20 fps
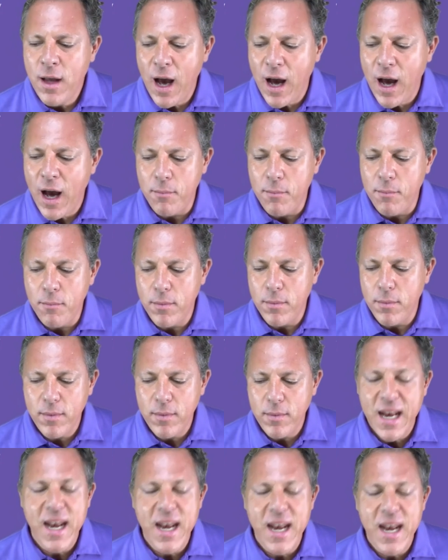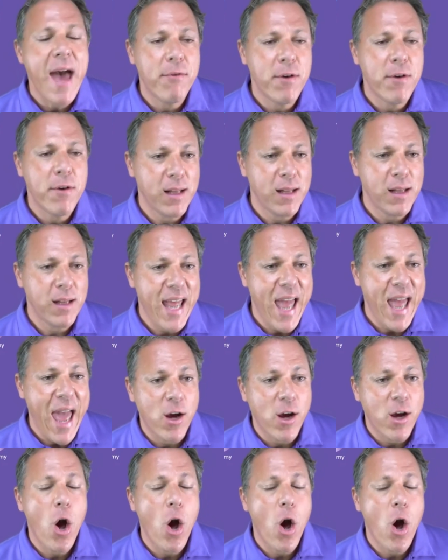um, inevitably
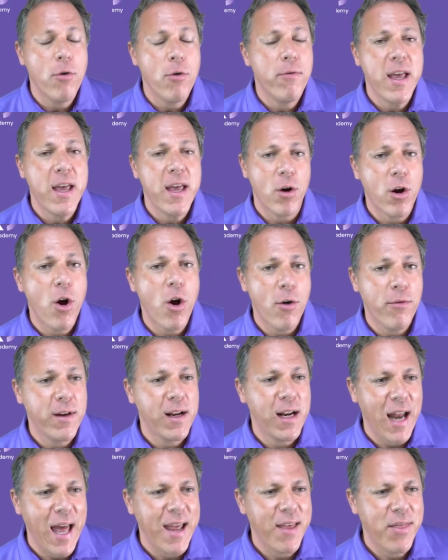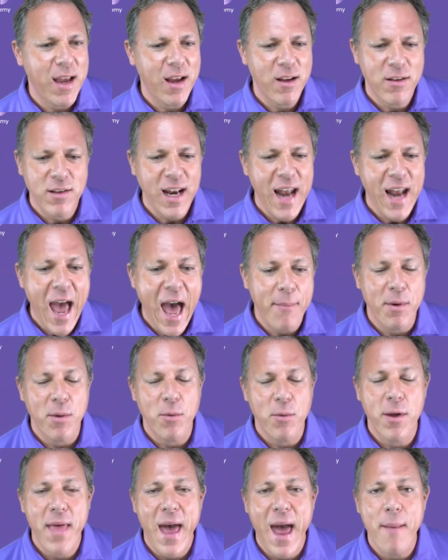a COVID or COVID like thing is going to happen
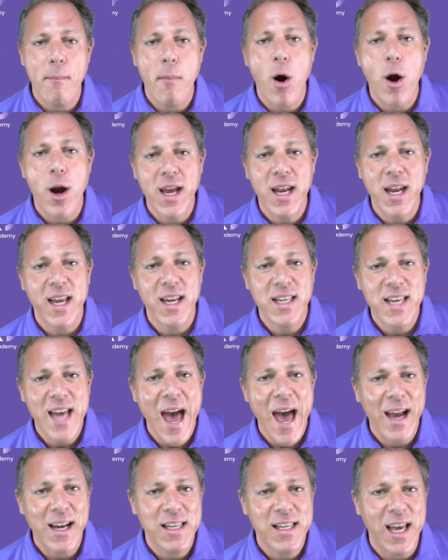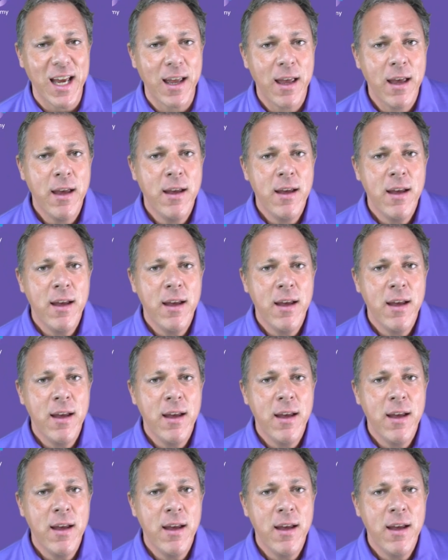where that marketing tactic